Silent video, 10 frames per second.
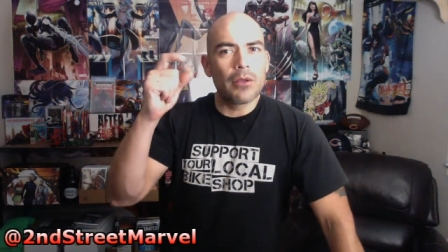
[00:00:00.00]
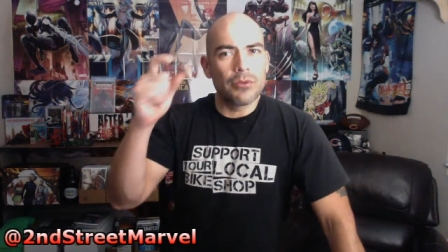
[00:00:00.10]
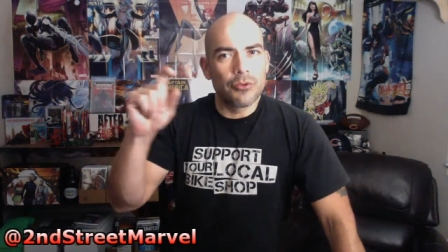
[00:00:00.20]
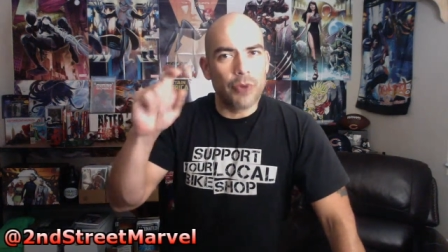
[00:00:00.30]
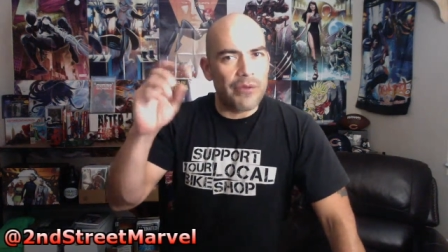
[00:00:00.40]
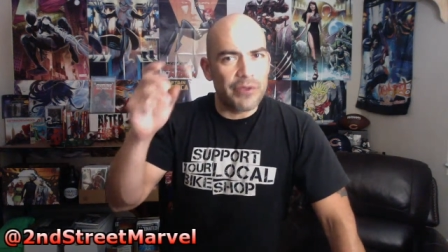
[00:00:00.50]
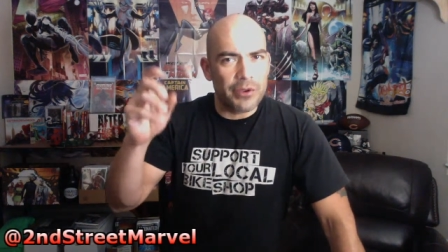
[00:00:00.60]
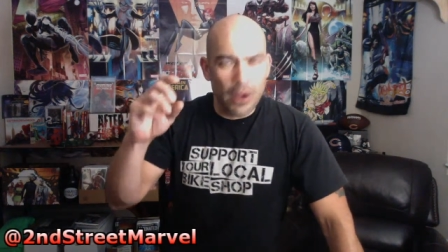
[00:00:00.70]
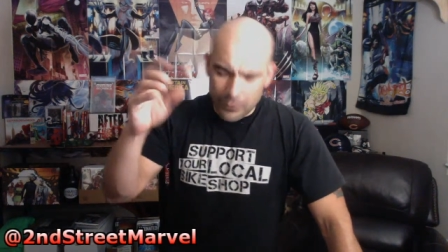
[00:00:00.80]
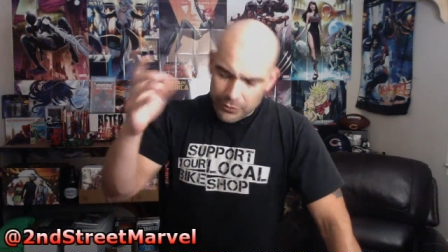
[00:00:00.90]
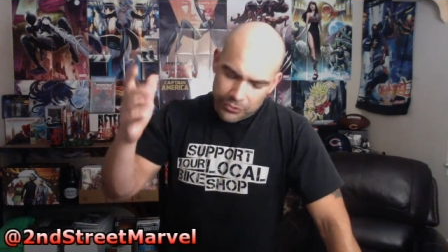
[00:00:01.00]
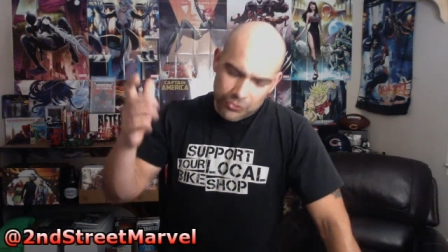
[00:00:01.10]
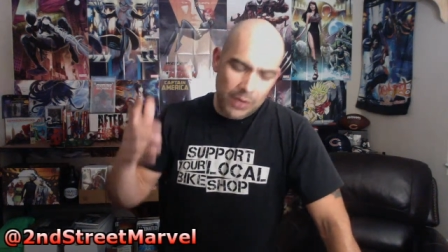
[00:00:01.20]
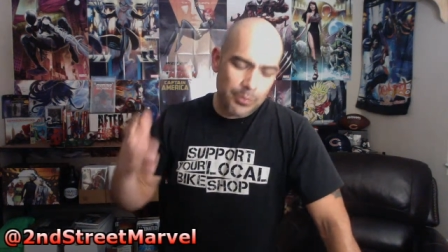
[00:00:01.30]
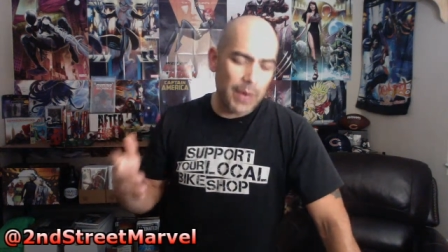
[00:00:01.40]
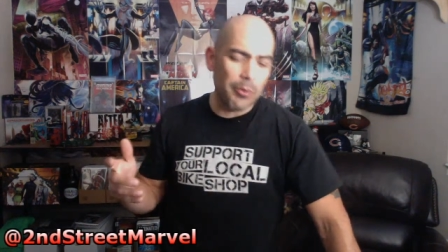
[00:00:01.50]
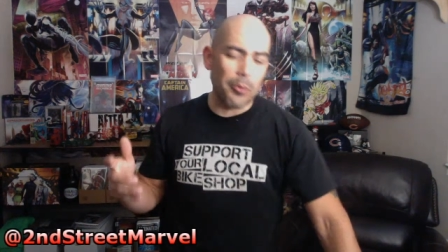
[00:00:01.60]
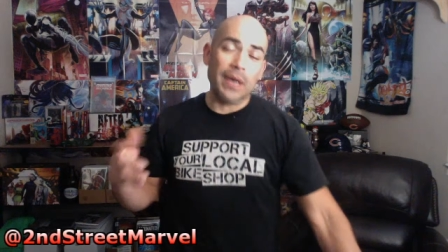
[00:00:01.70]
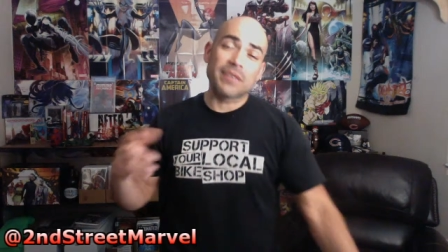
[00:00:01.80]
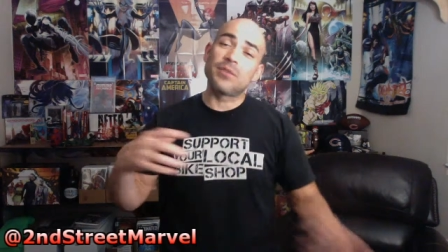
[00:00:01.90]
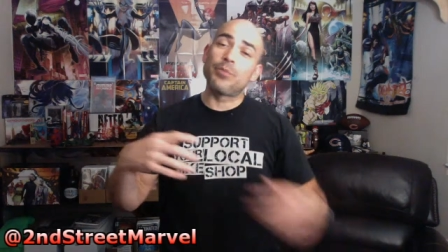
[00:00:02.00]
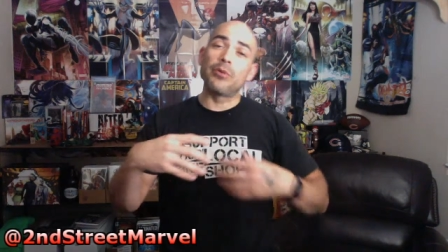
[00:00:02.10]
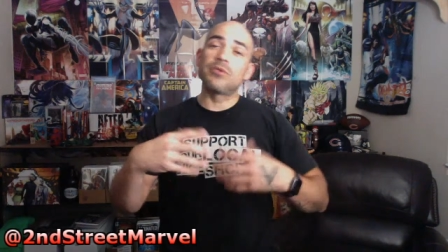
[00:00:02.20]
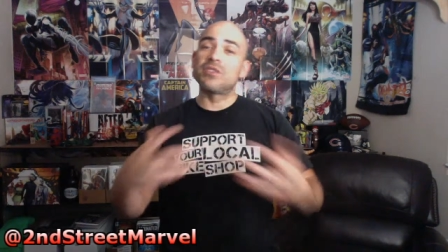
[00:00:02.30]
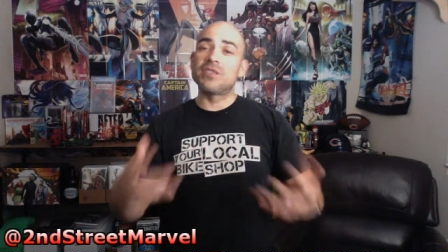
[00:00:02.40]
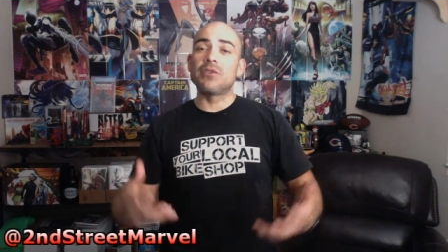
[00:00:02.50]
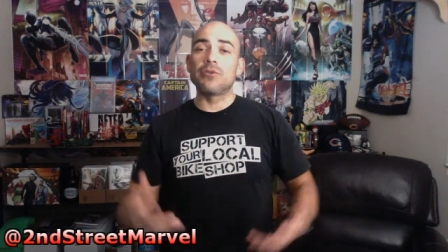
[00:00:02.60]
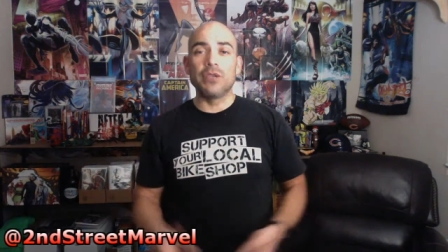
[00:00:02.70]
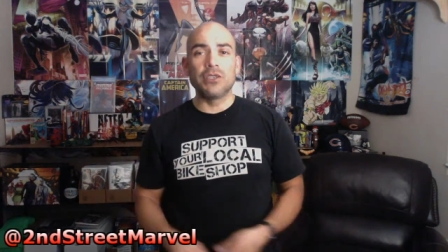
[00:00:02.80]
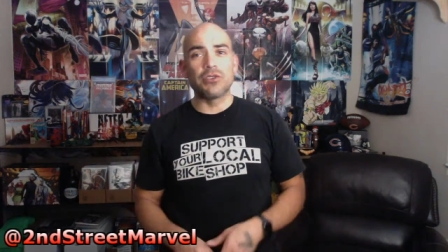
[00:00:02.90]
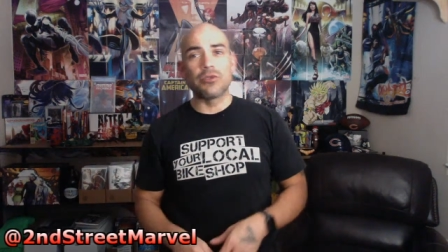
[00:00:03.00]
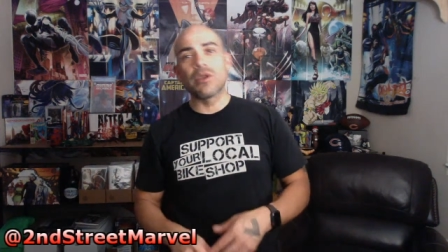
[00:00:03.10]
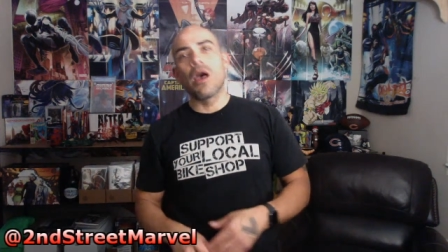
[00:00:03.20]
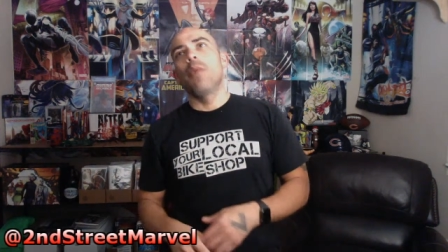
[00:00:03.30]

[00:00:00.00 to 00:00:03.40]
graphic novels or trade paperbacks as opposed to single issues.